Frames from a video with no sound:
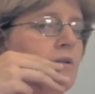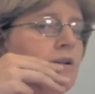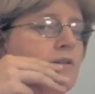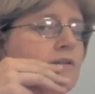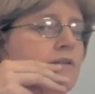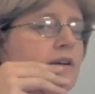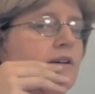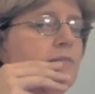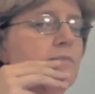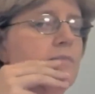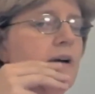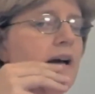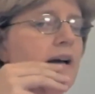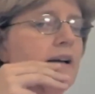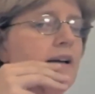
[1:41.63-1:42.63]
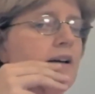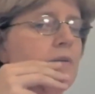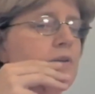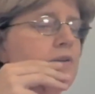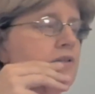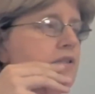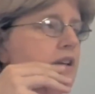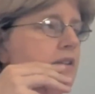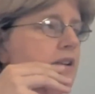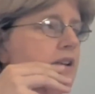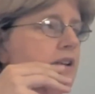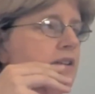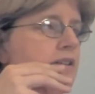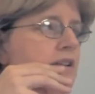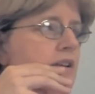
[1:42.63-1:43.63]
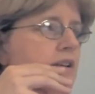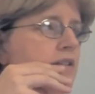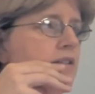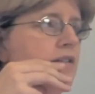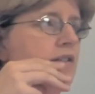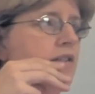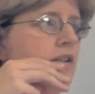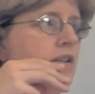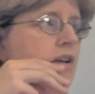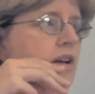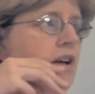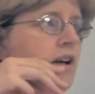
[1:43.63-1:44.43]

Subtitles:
Well, if their back elbow is down like this,